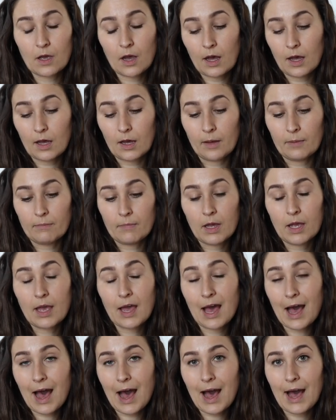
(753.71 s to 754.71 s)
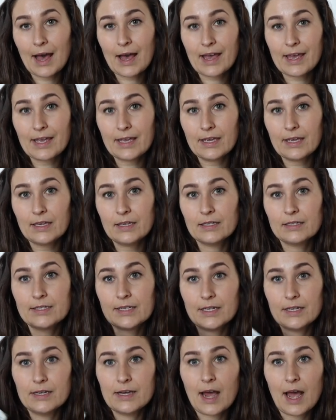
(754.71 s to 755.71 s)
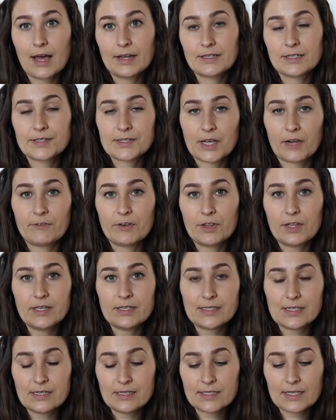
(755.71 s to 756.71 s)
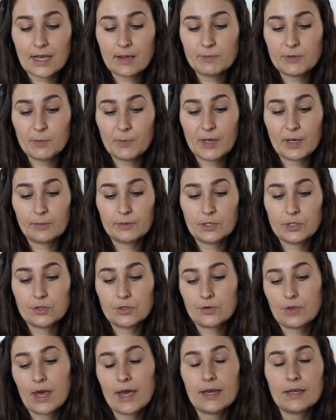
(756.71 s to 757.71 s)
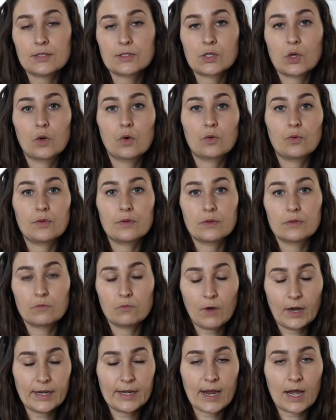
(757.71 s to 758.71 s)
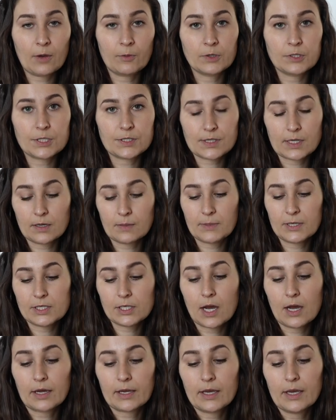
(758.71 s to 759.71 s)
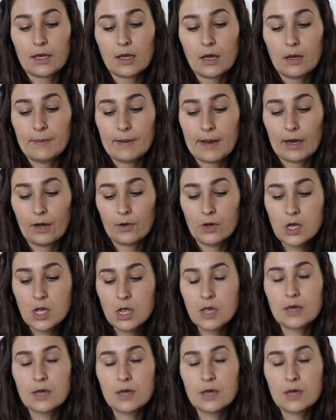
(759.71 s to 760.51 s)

Um, I did not discover this in time to be able to do that, so right now we're just going to be talking about